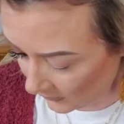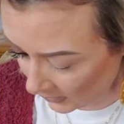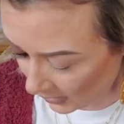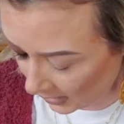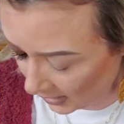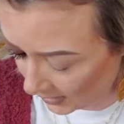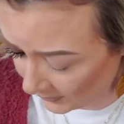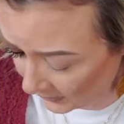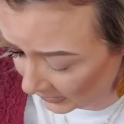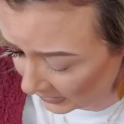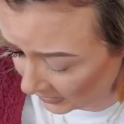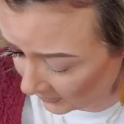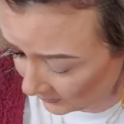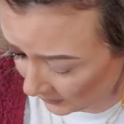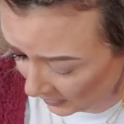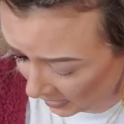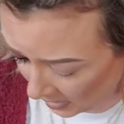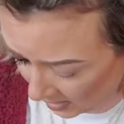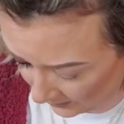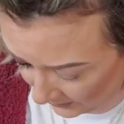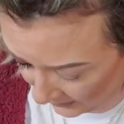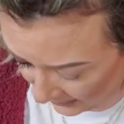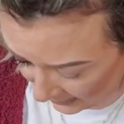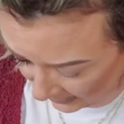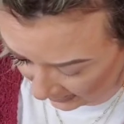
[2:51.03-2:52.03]
I'm gonna
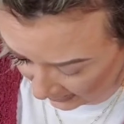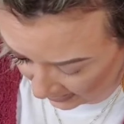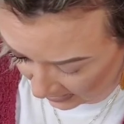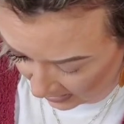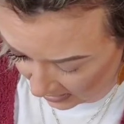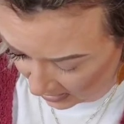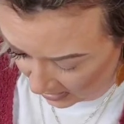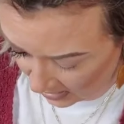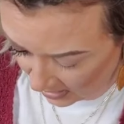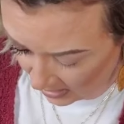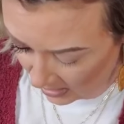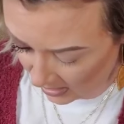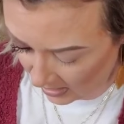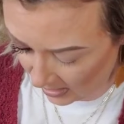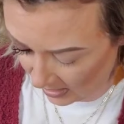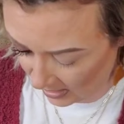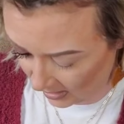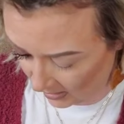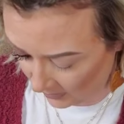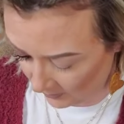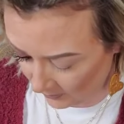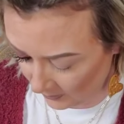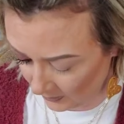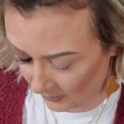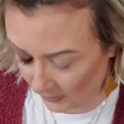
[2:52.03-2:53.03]
pop it
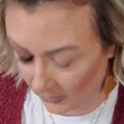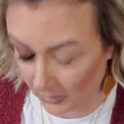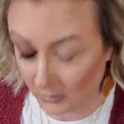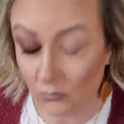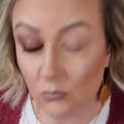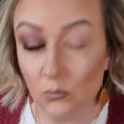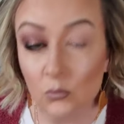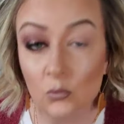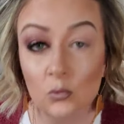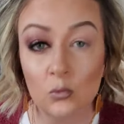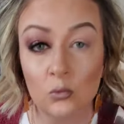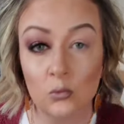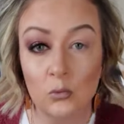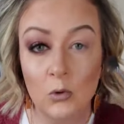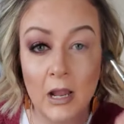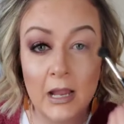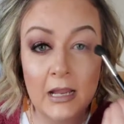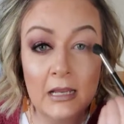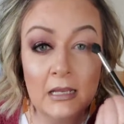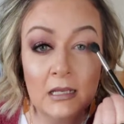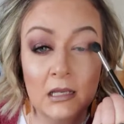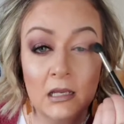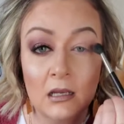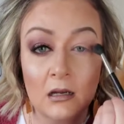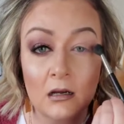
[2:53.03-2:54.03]
um,
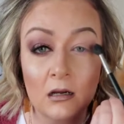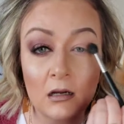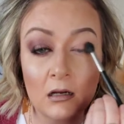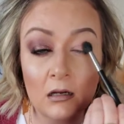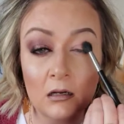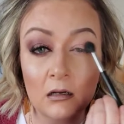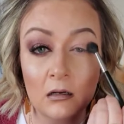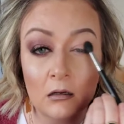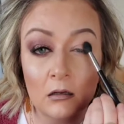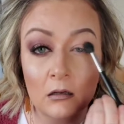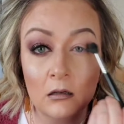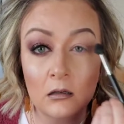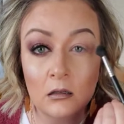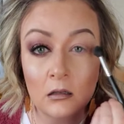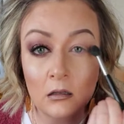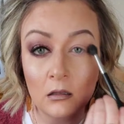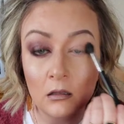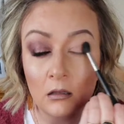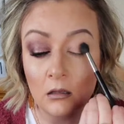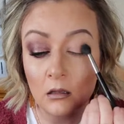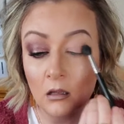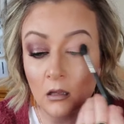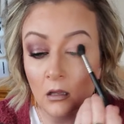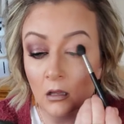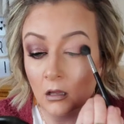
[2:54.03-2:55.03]
right here
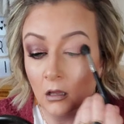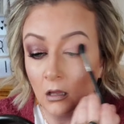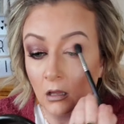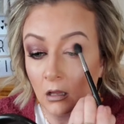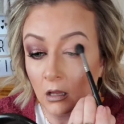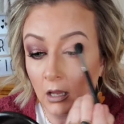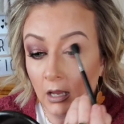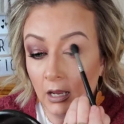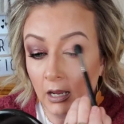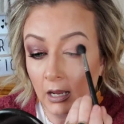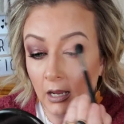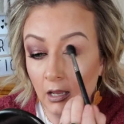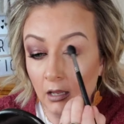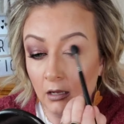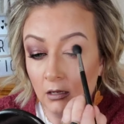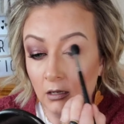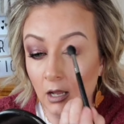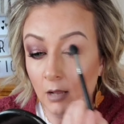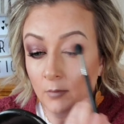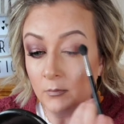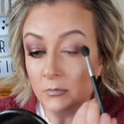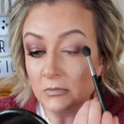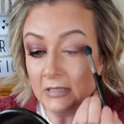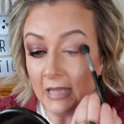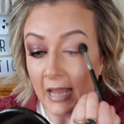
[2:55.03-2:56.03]
and
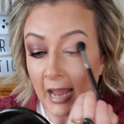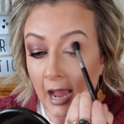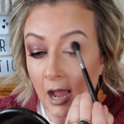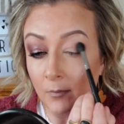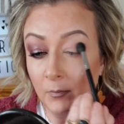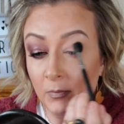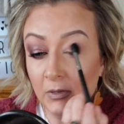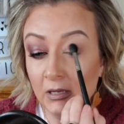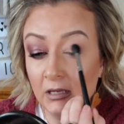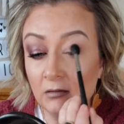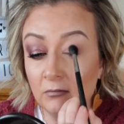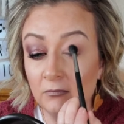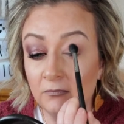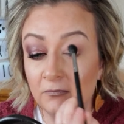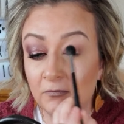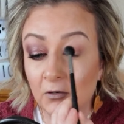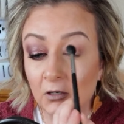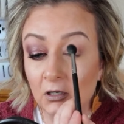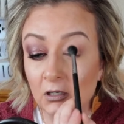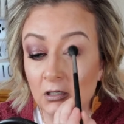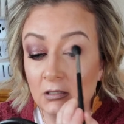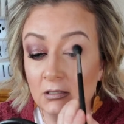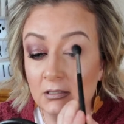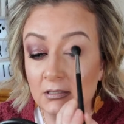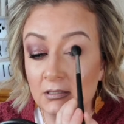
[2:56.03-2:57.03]
I'm tapping
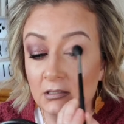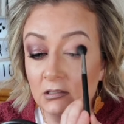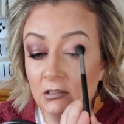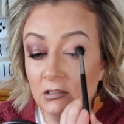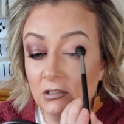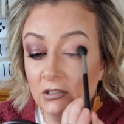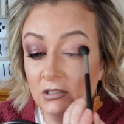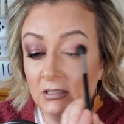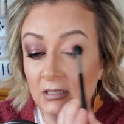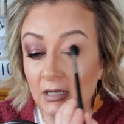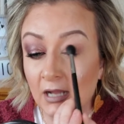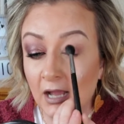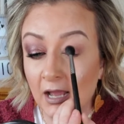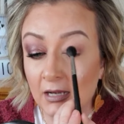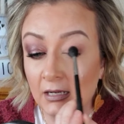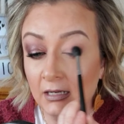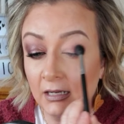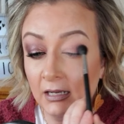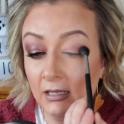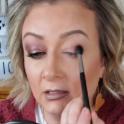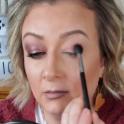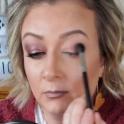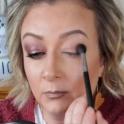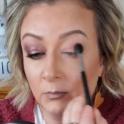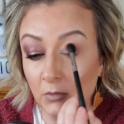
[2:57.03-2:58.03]
first just to kind of
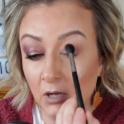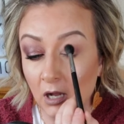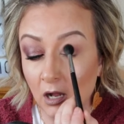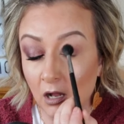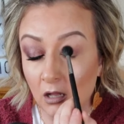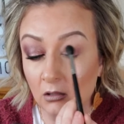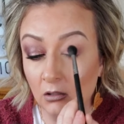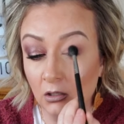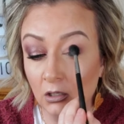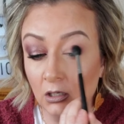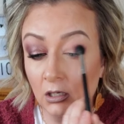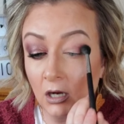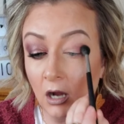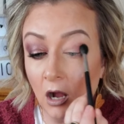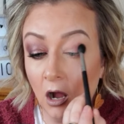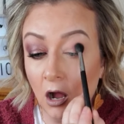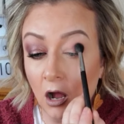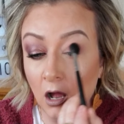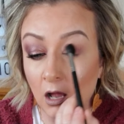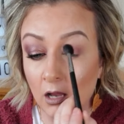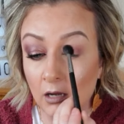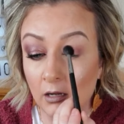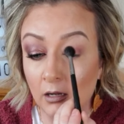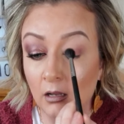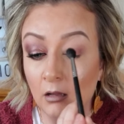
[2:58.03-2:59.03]
get the color
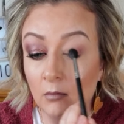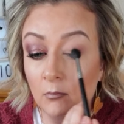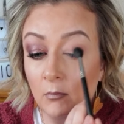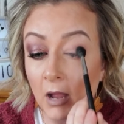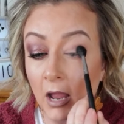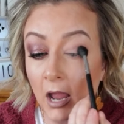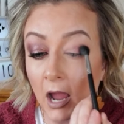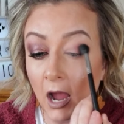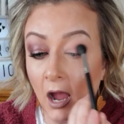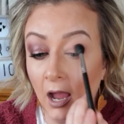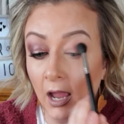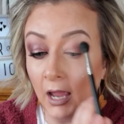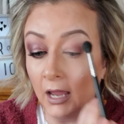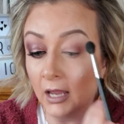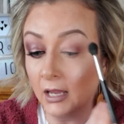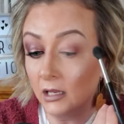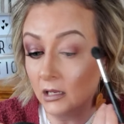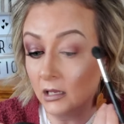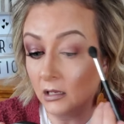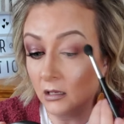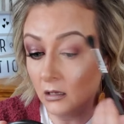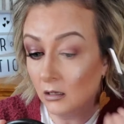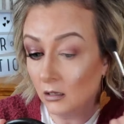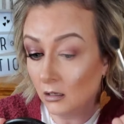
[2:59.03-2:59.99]
on my eye